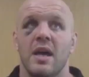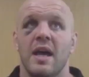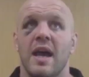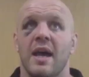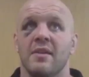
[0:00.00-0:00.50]

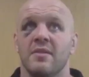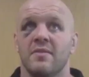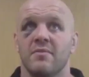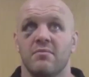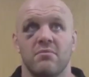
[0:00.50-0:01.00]
And,
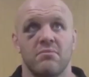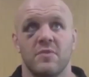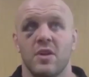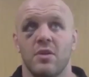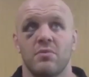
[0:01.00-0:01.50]

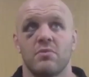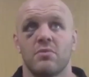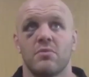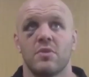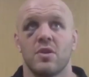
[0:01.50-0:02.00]
you know,
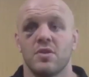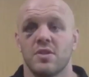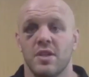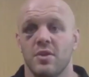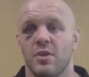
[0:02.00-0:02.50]

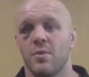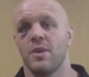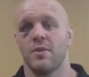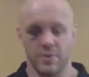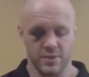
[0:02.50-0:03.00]
consciously or not,
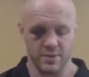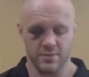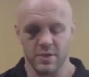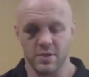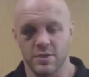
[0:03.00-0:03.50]
whether it was a
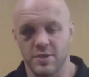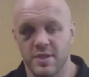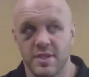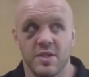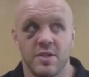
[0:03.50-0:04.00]
conscious
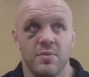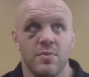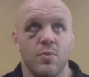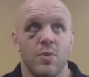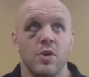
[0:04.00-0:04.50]
decision,
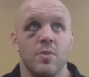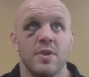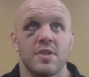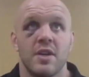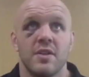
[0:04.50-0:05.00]
we
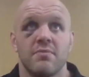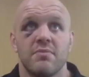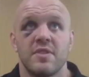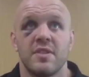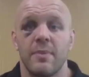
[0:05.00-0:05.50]
almost kind of
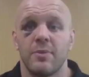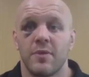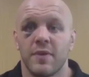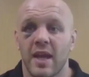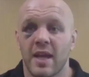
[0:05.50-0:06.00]
stepped
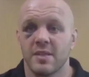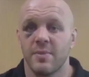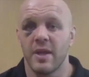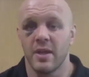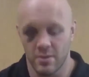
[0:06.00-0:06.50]
off the gas a
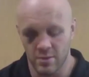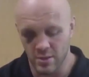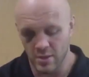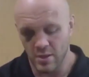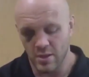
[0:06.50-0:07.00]
bit. And
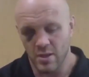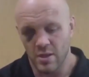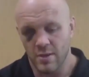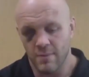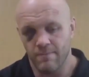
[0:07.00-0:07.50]

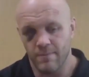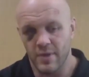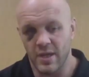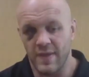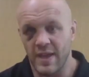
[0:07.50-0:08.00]

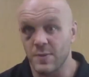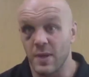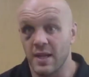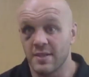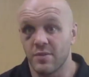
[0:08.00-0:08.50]
that's where
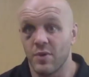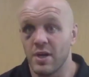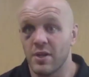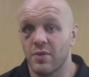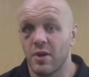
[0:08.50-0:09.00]
Leinster
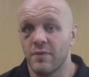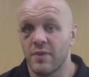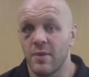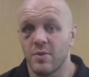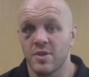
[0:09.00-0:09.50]
really thrived.
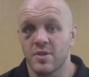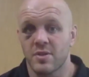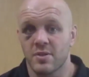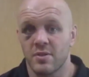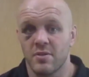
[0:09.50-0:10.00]
They were
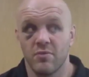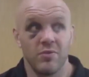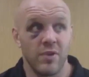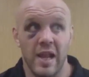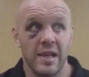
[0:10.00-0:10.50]
just
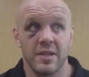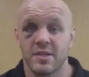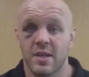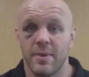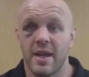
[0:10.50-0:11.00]
relentless
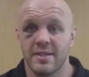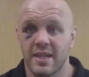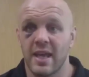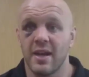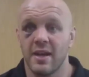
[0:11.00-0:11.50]
coming at us
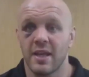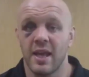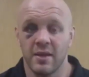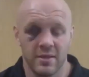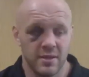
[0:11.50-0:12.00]
again and
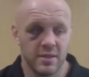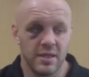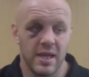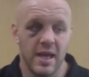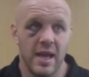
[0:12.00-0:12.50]
again.
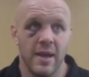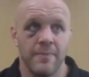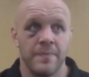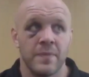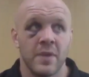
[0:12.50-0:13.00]
And